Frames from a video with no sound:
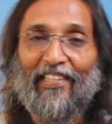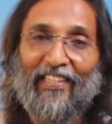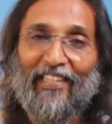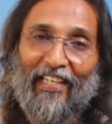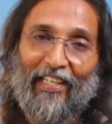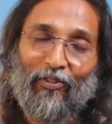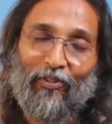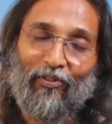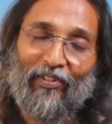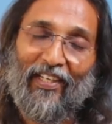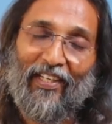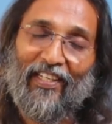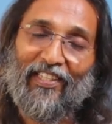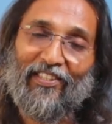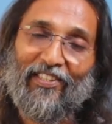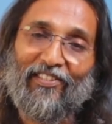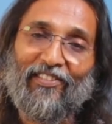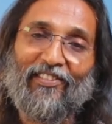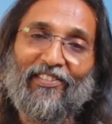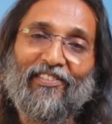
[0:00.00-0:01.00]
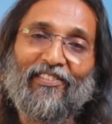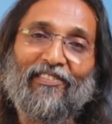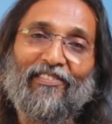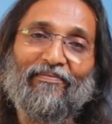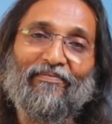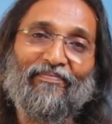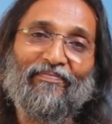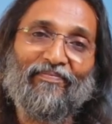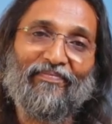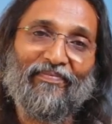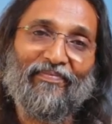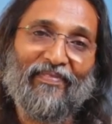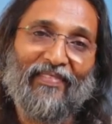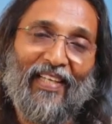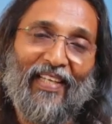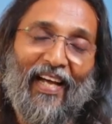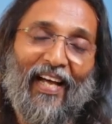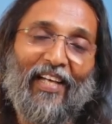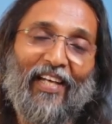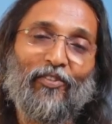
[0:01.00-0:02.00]
and Asuras,
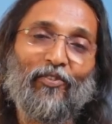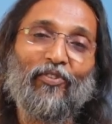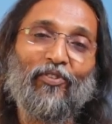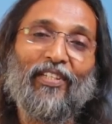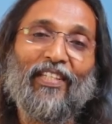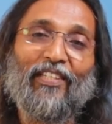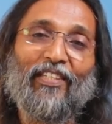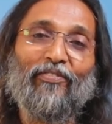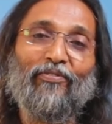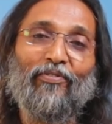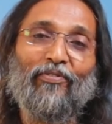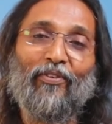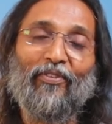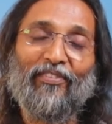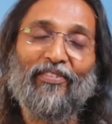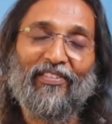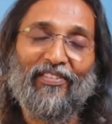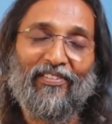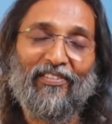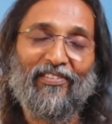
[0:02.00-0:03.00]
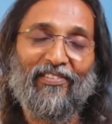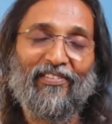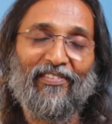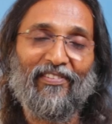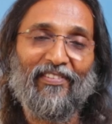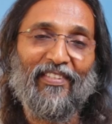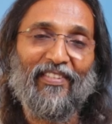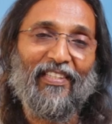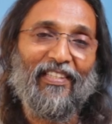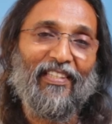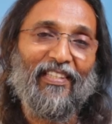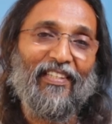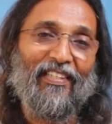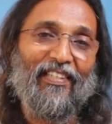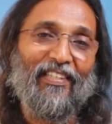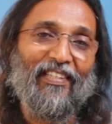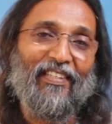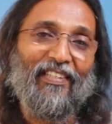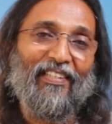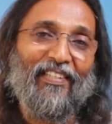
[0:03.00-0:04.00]
the Asuric forces,
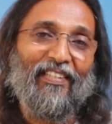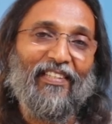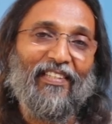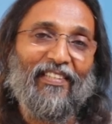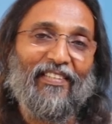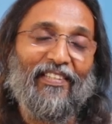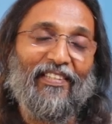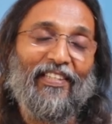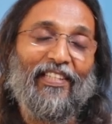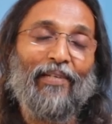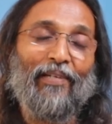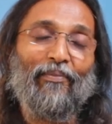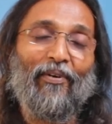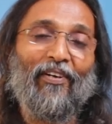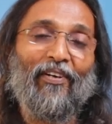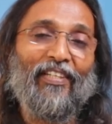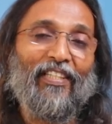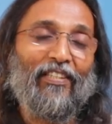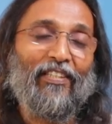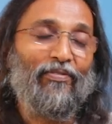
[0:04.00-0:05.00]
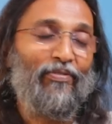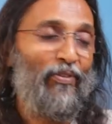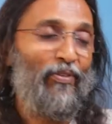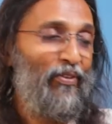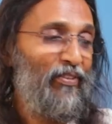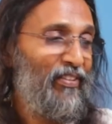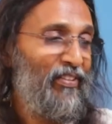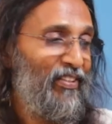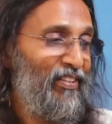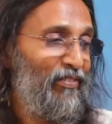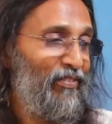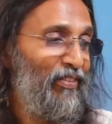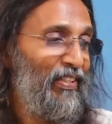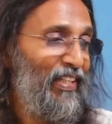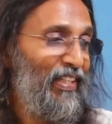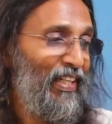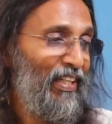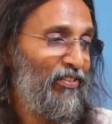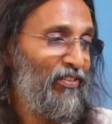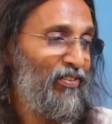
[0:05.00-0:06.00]
the demonic forces
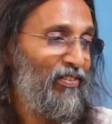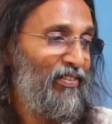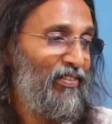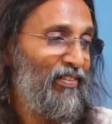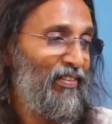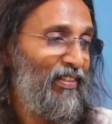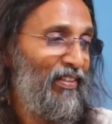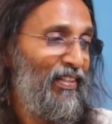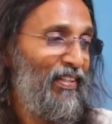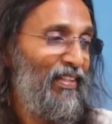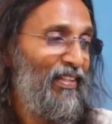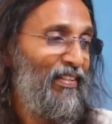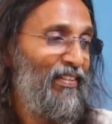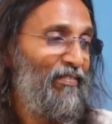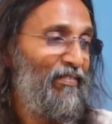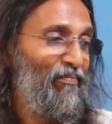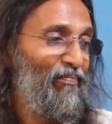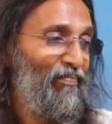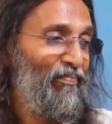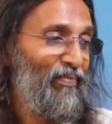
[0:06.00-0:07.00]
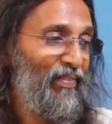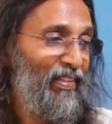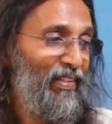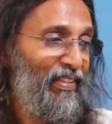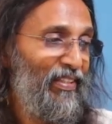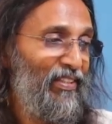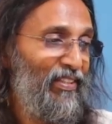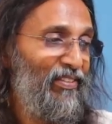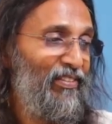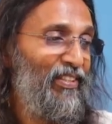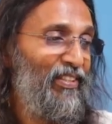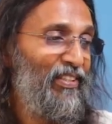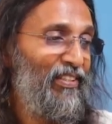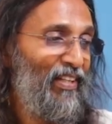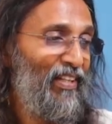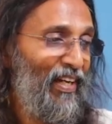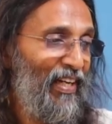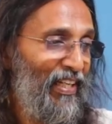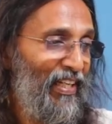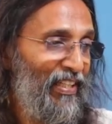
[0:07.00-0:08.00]
within us. It is
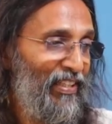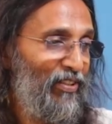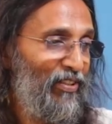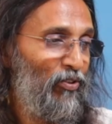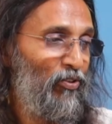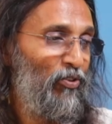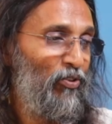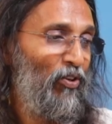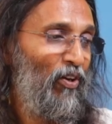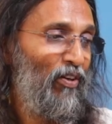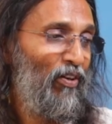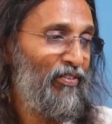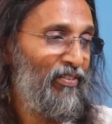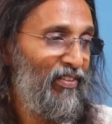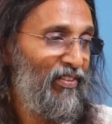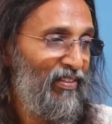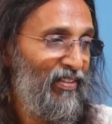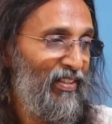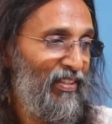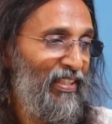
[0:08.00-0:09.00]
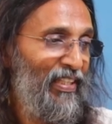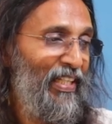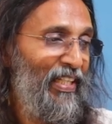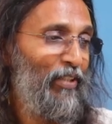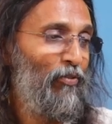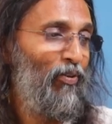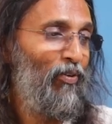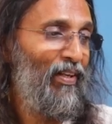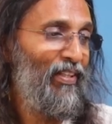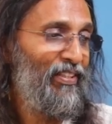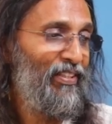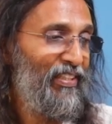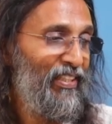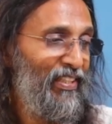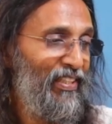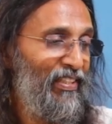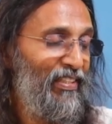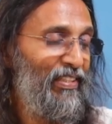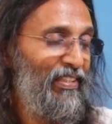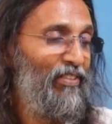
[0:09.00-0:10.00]
desire, wrath,
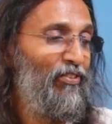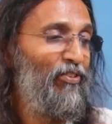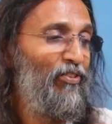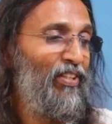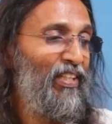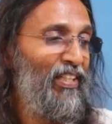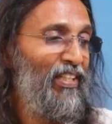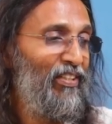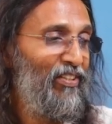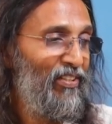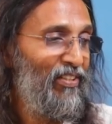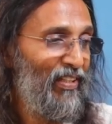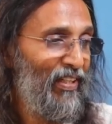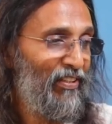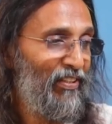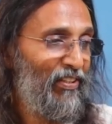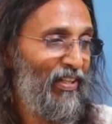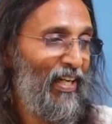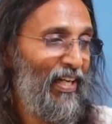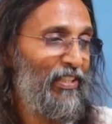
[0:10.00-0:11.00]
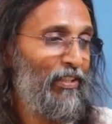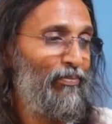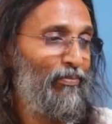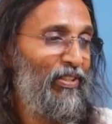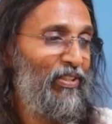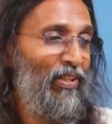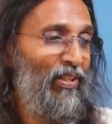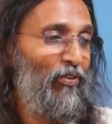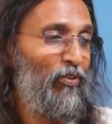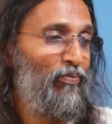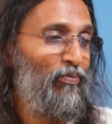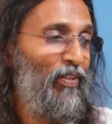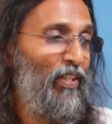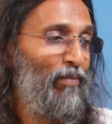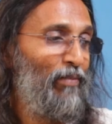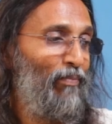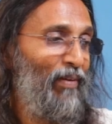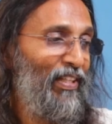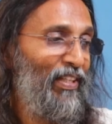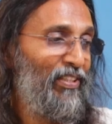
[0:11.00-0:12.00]
inequality, greed, attachment to
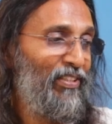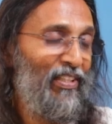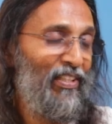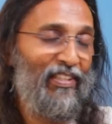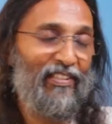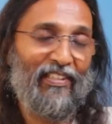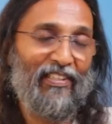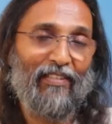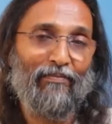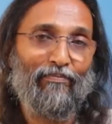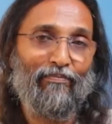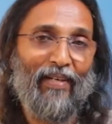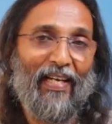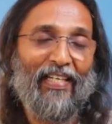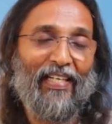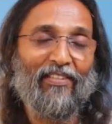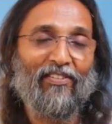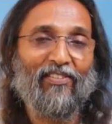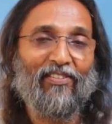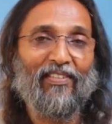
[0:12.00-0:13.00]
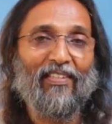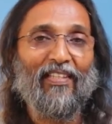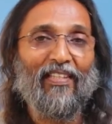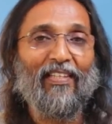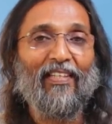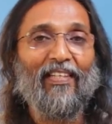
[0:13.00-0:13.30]
outward pleasures and pains.